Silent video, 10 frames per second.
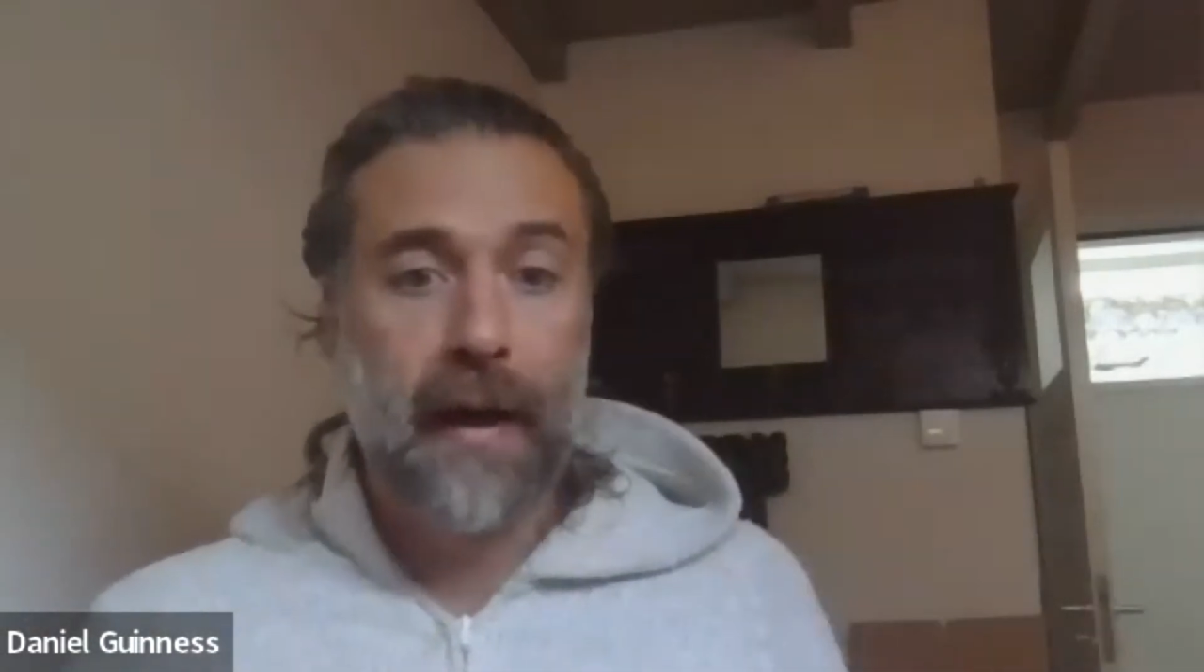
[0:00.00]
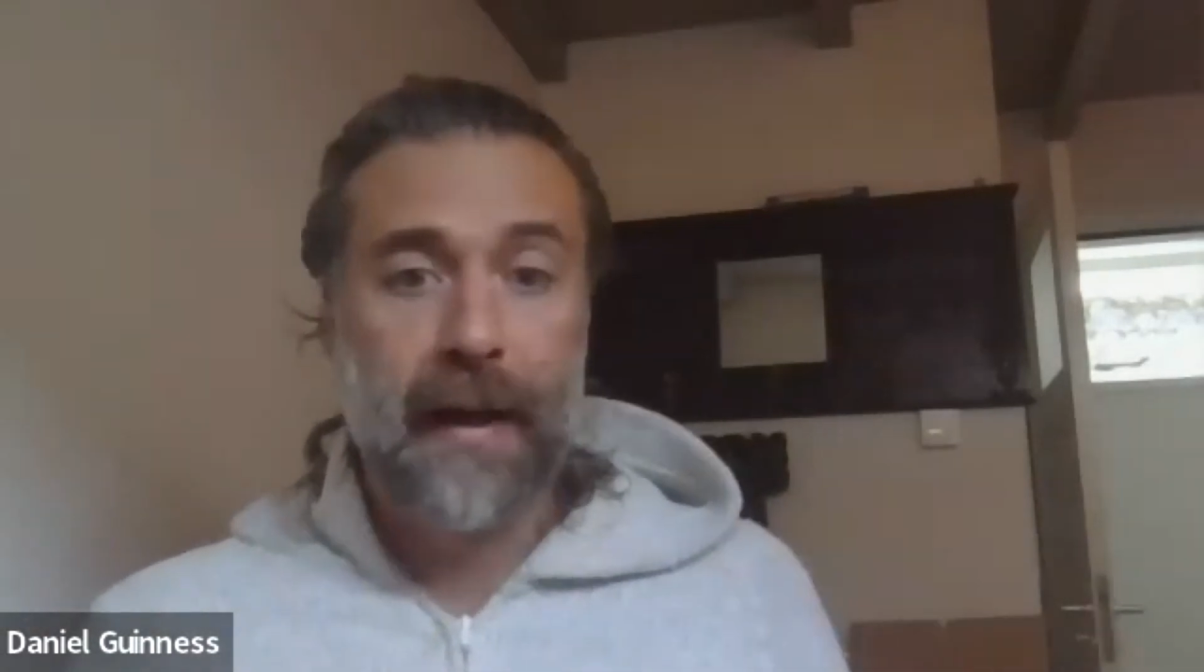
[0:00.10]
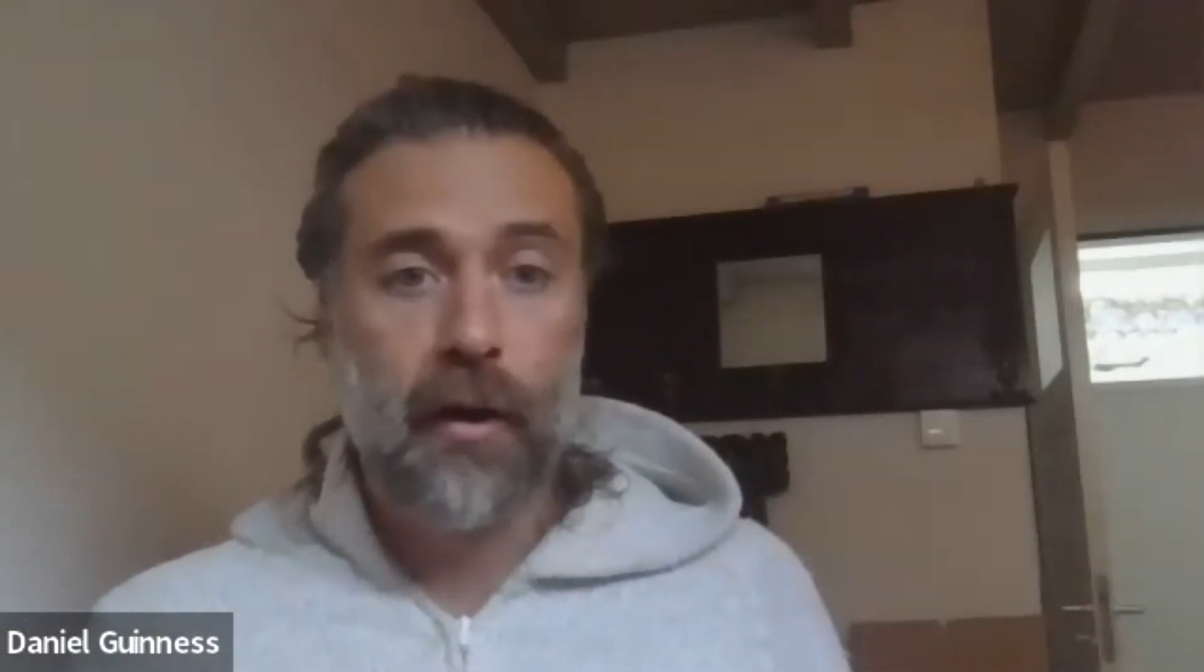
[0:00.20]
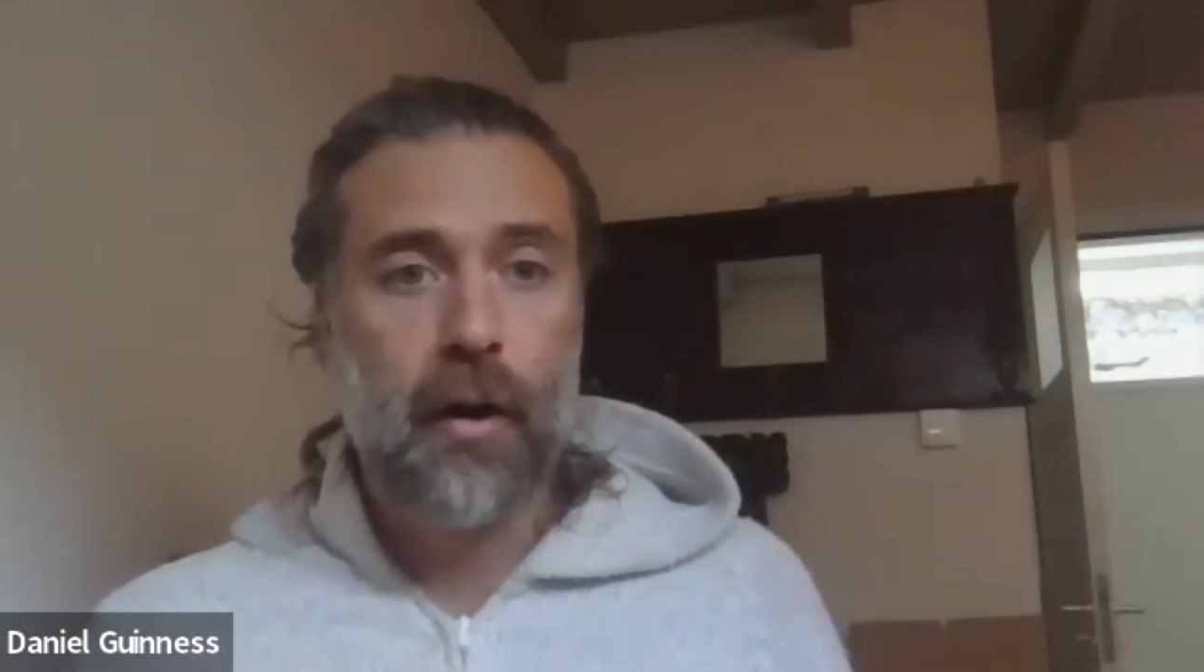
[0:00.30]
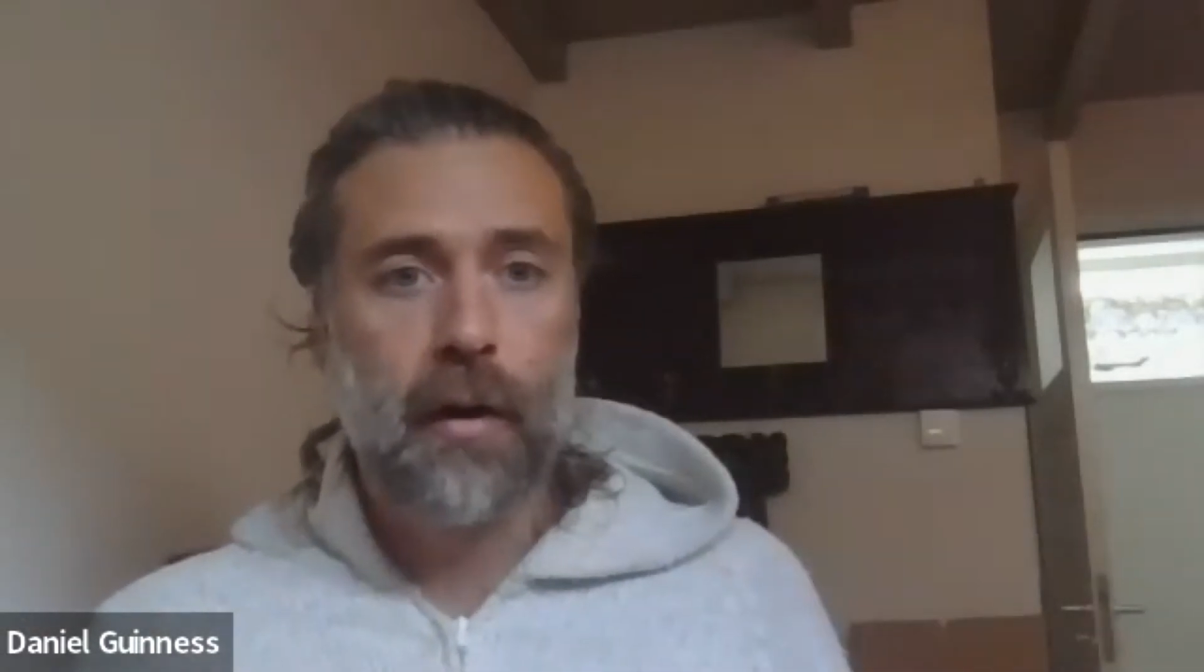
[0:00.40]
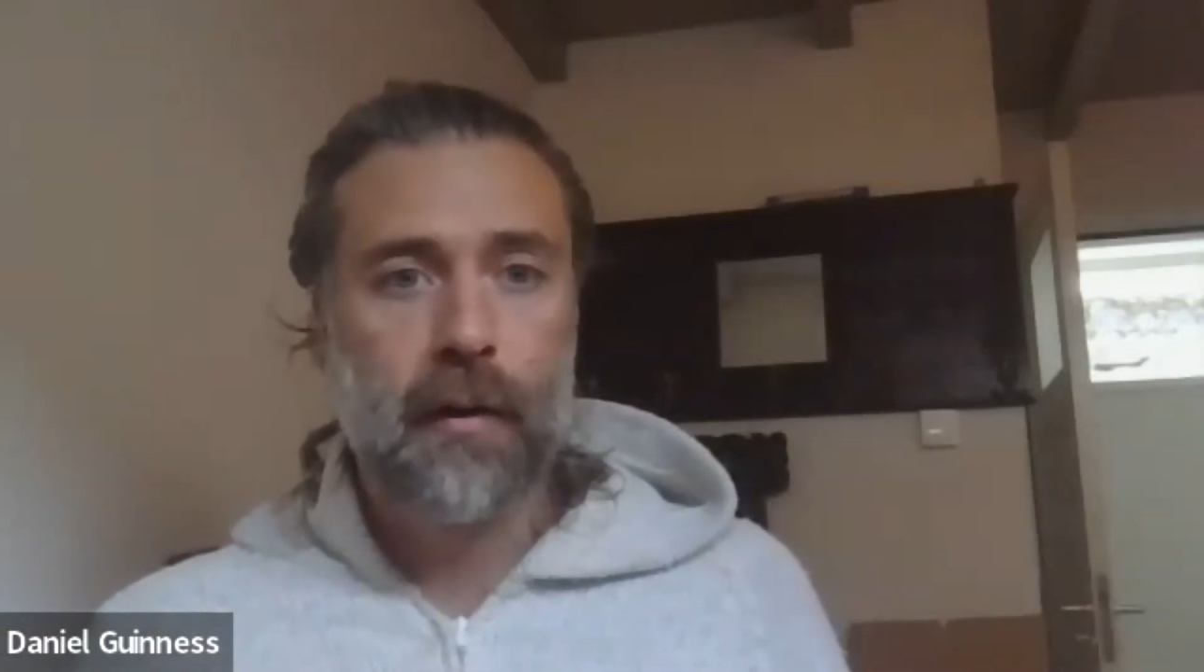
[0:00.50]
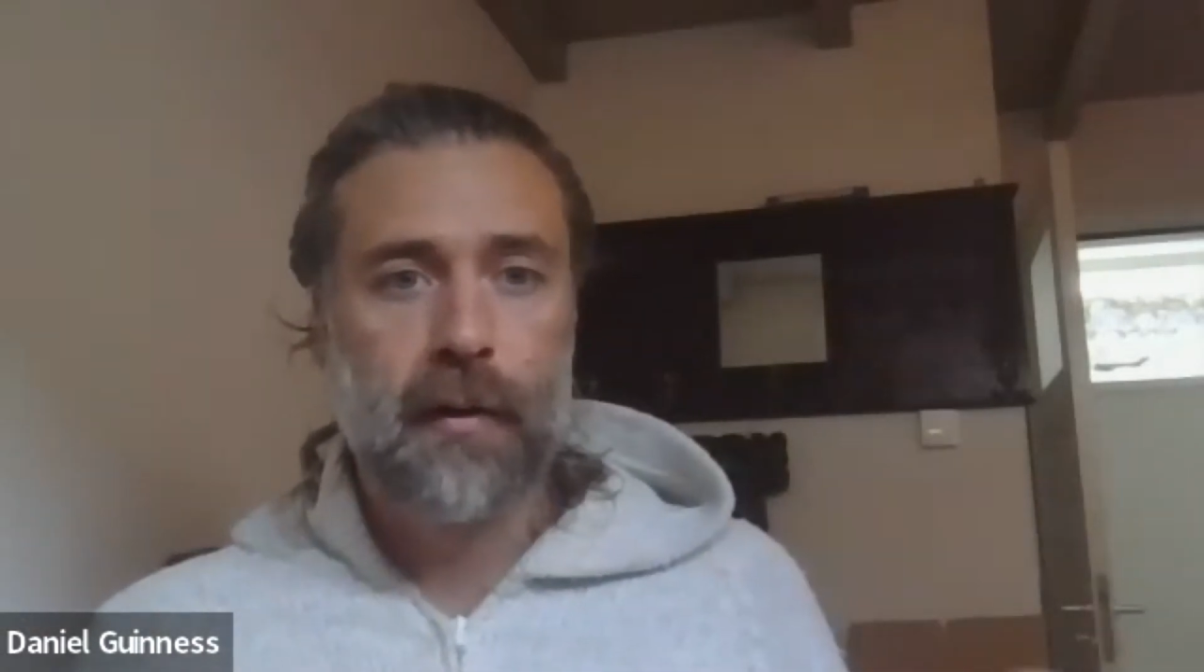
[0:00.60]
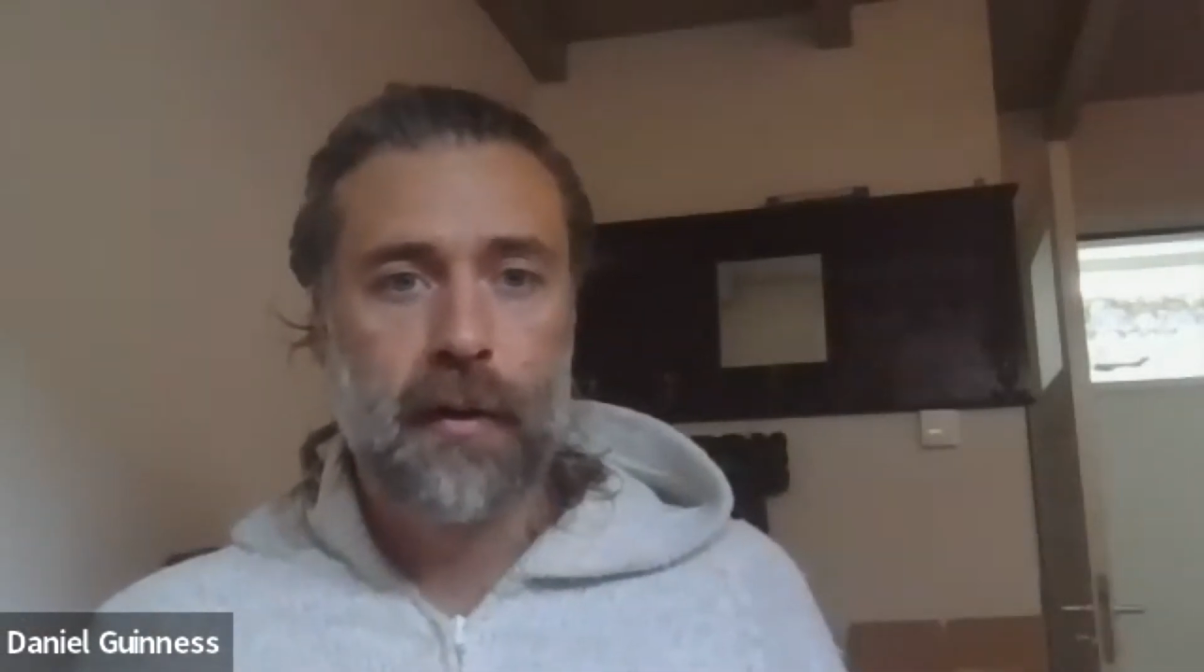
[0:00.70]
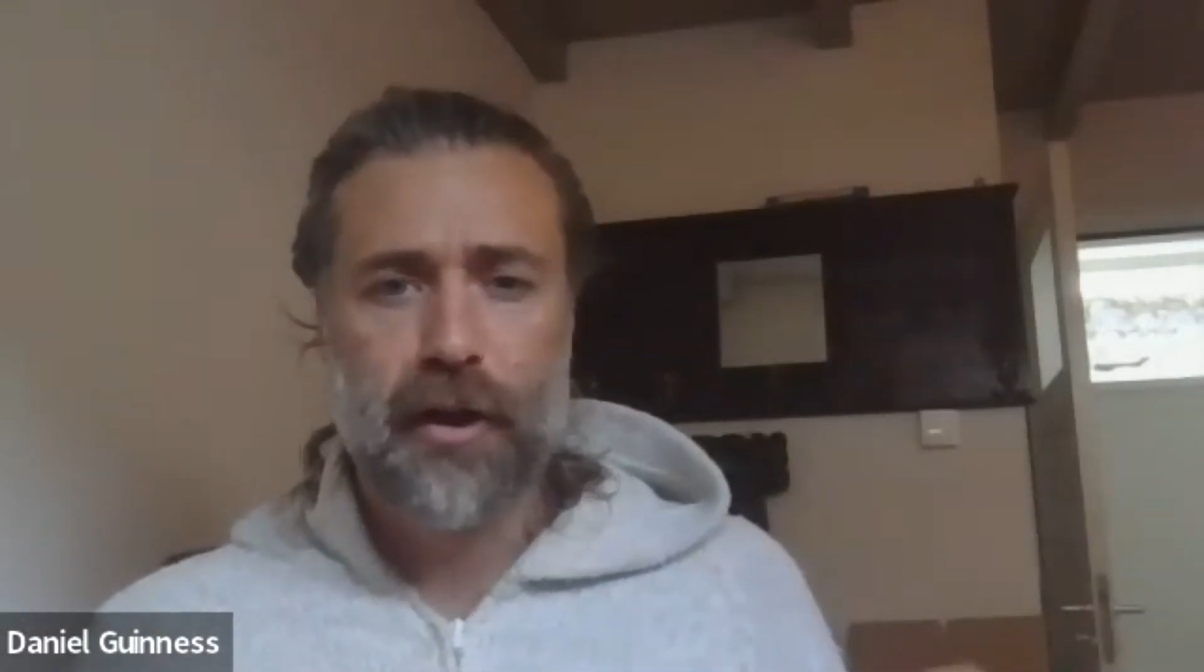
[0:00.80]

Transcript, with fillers: getting heard